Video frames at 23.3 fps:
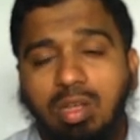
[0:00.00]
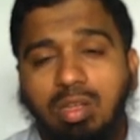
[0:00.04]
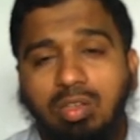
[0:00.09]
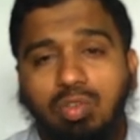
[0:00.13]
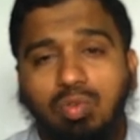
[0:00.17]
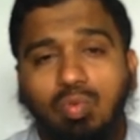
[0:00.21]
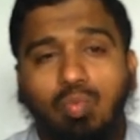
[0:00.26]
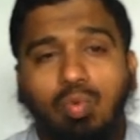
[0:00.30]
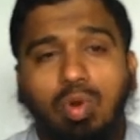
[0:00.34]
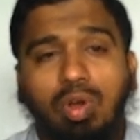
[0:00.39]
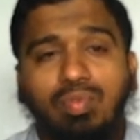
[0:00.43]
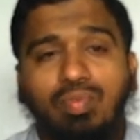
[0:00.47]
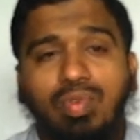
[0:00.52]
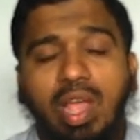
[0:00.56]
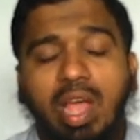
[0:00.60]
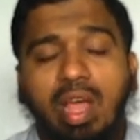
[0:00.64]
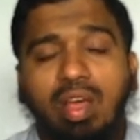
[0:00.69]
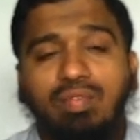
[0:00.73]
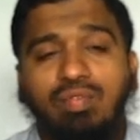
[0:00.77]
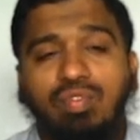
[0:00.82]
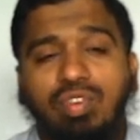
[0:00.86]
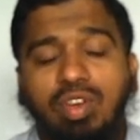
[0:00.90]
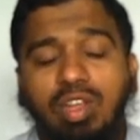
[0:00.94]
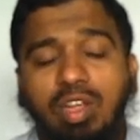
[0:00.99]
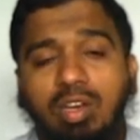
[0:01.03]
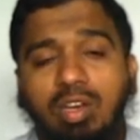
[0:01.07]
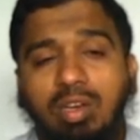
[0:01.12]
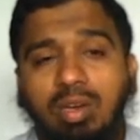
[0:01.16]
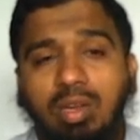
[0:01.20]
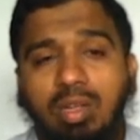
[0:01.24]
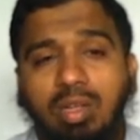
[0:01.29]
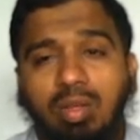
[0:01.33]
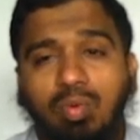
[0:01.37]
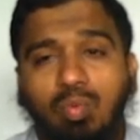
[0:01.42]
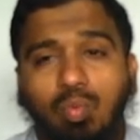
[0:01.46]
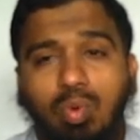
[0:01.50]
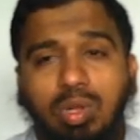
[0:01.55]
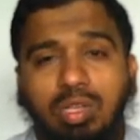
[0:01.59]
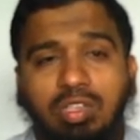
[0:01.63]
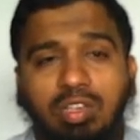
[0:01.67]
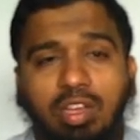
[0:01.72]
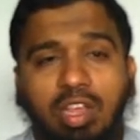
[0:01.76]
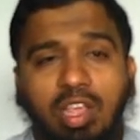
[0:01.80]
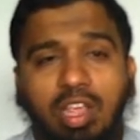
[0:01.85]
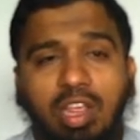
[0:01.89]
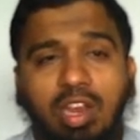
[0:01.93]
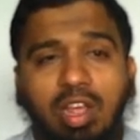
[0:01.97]
So what we have done, once
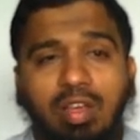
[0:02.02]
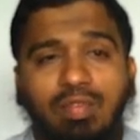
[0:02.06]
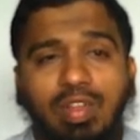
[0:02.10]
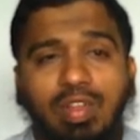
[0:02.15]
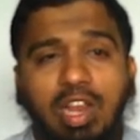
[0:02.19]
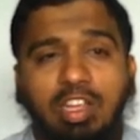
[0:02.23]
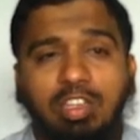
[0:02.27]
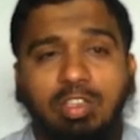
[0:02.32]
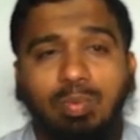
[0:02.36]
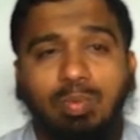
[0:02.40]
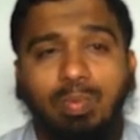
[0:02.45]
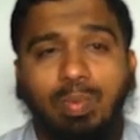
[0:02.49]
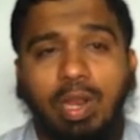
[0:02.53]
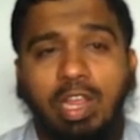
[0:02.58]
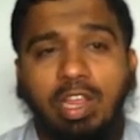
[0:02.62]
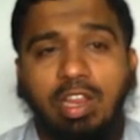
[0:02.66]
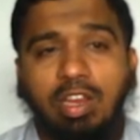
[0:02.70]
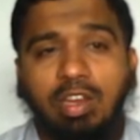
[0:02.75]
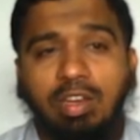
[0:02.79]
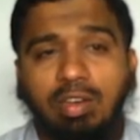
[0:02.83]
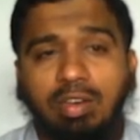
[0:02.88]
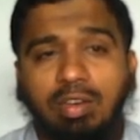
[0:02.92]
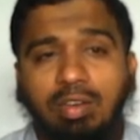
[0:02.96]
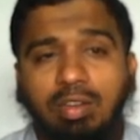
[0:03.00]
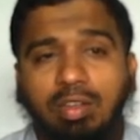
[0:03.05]
again I will explain.